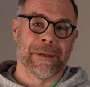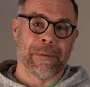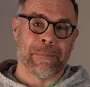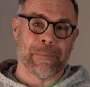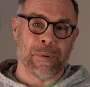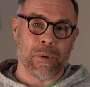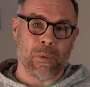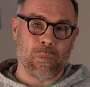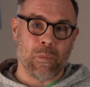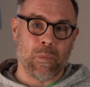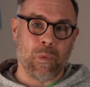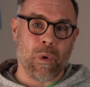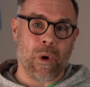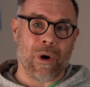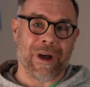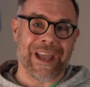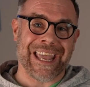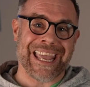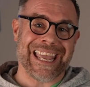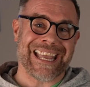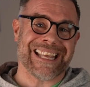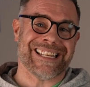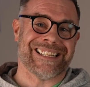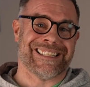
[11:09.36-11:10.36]
But what
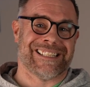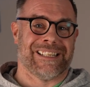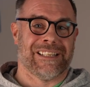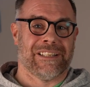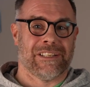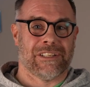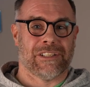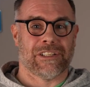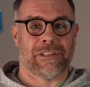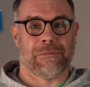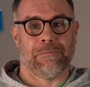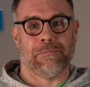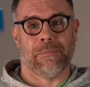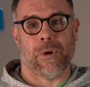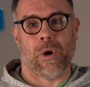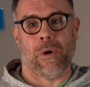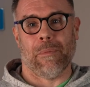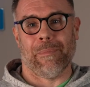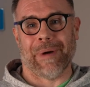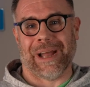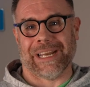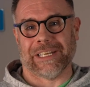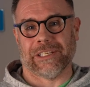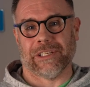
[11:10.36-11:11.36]
is some more
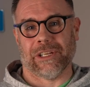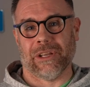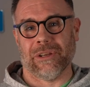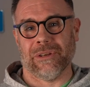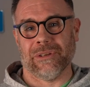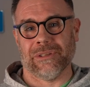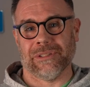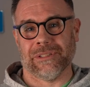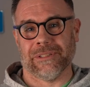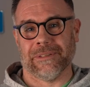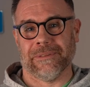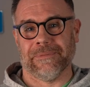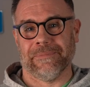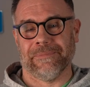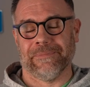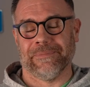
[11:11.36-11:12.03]
bad news?